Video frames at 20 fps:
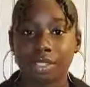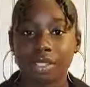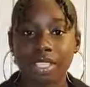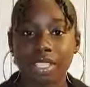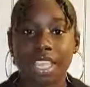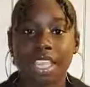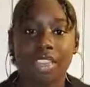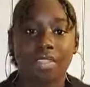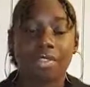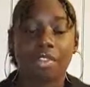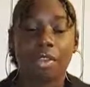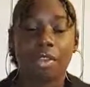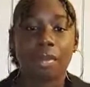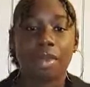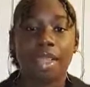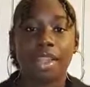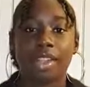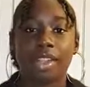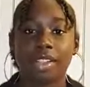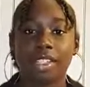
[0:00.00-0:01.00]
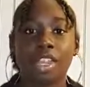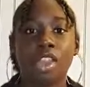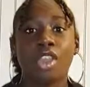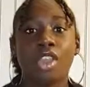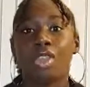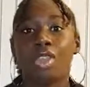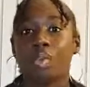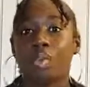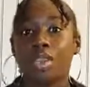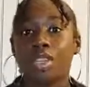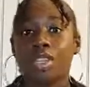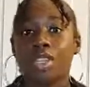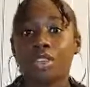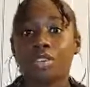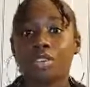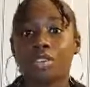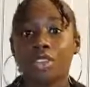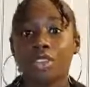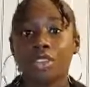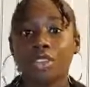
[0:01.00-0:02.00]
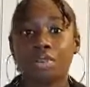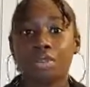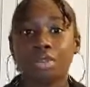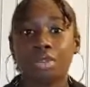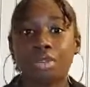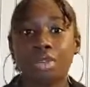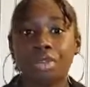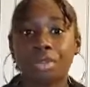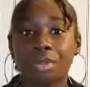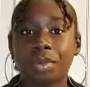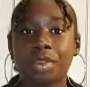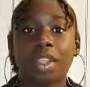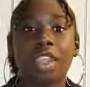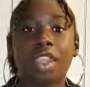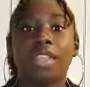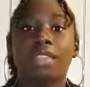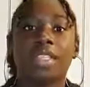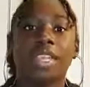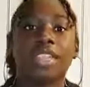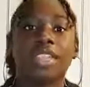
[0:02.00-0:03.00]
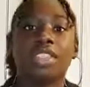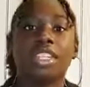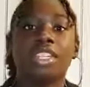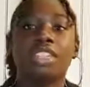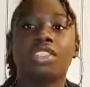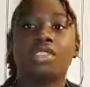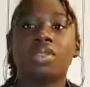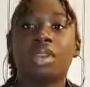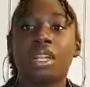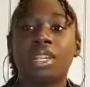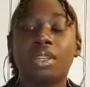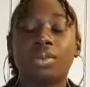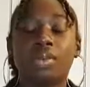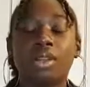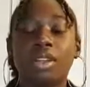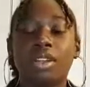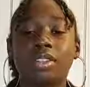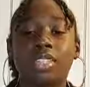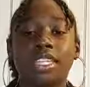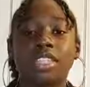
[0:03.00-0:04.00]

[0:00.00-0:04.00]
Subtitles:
It's like if your parents, when you're first born, they teach you how to walk.